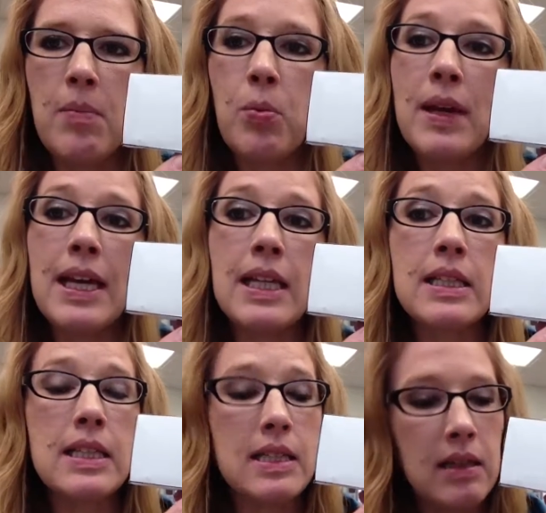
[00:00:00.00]
we can
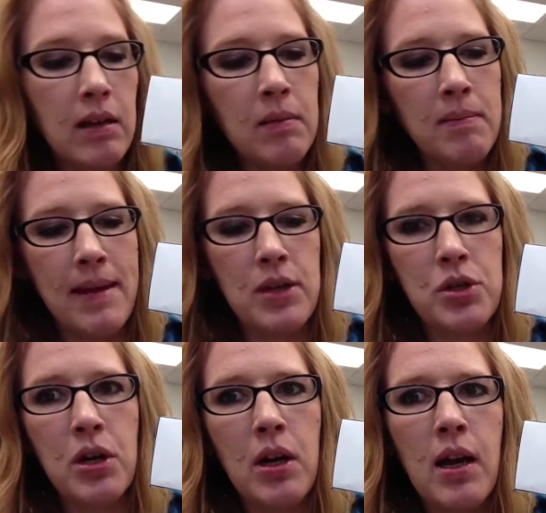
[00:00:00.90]
still
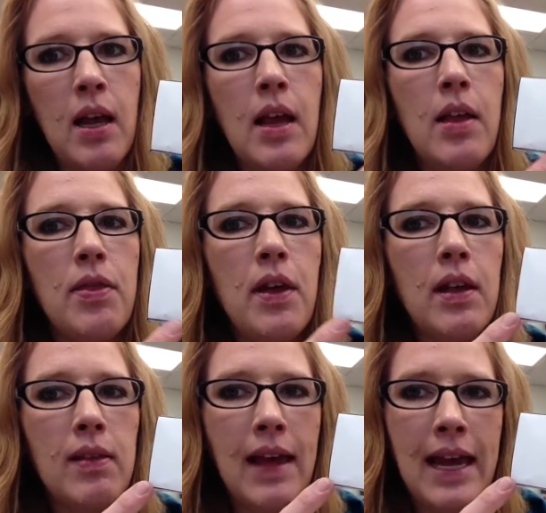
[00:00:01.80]
measure the
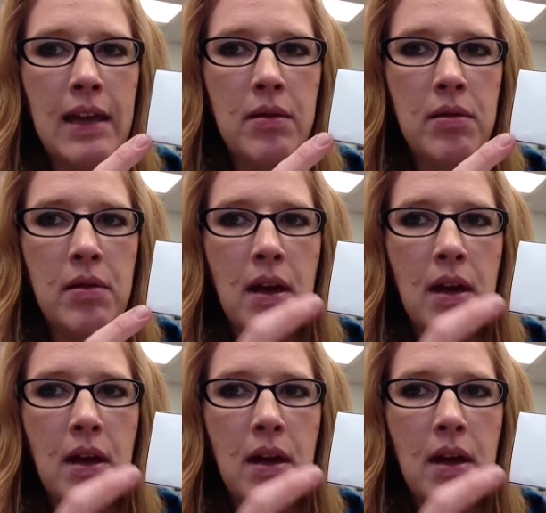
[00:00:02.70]
length,